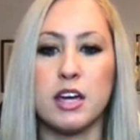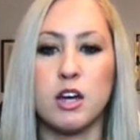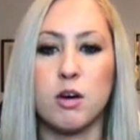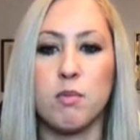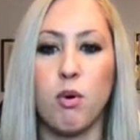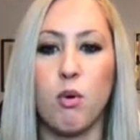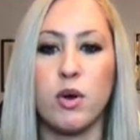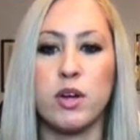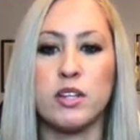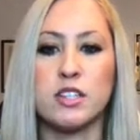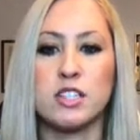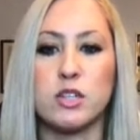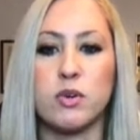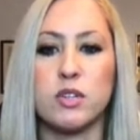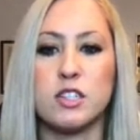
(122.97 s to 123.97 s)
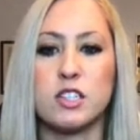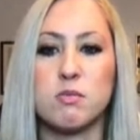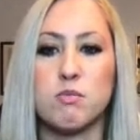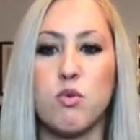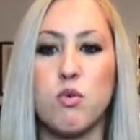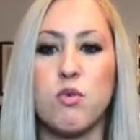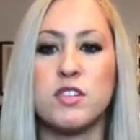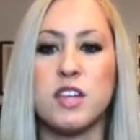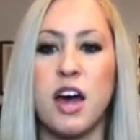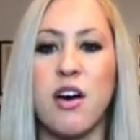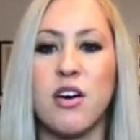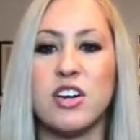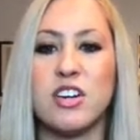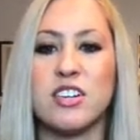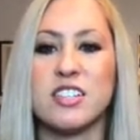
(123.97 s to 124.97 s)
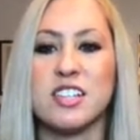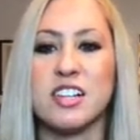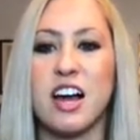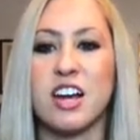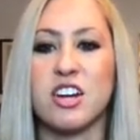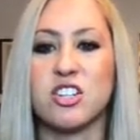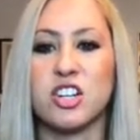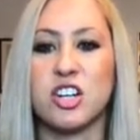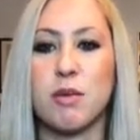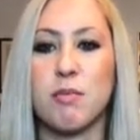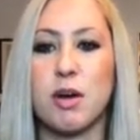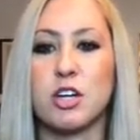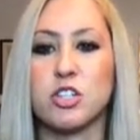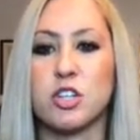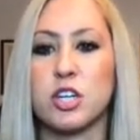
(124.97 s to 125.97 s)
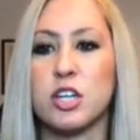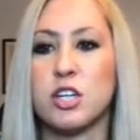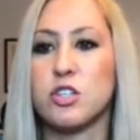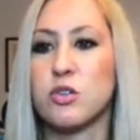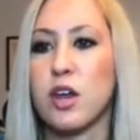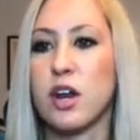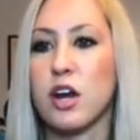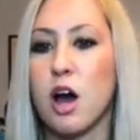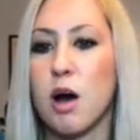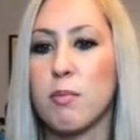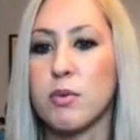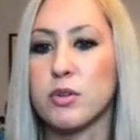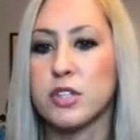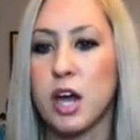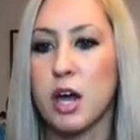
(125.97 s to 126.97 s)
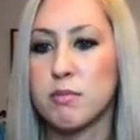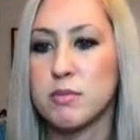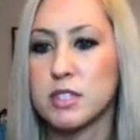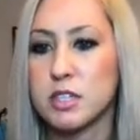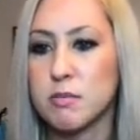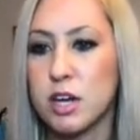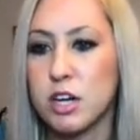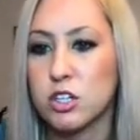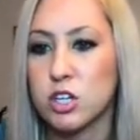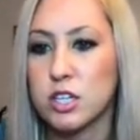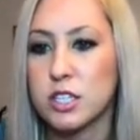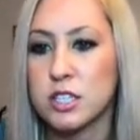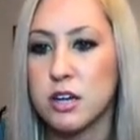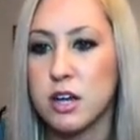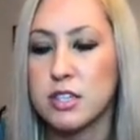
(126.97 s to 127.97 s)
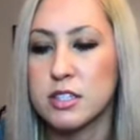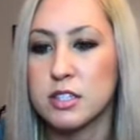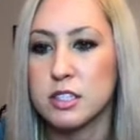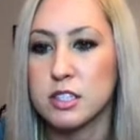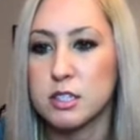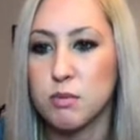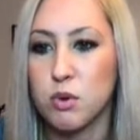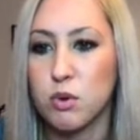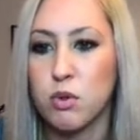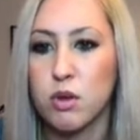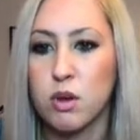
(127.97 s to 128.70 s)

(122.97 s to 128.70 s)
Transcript: points so it smooths out your selection. I'm actually going to do that a couple times to make sure it's nice and smooth.